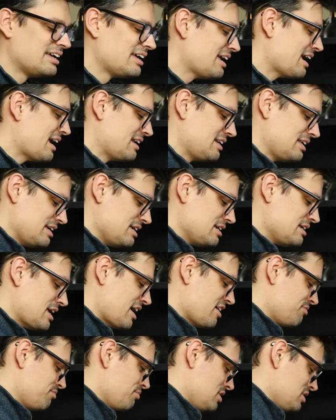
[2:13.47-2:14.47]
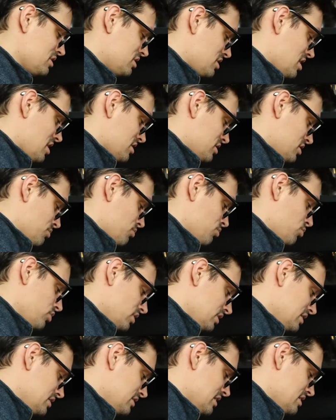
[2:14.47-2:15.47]
And he gave me some
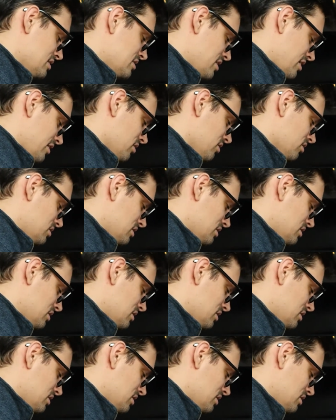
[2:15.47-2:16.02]
really detailed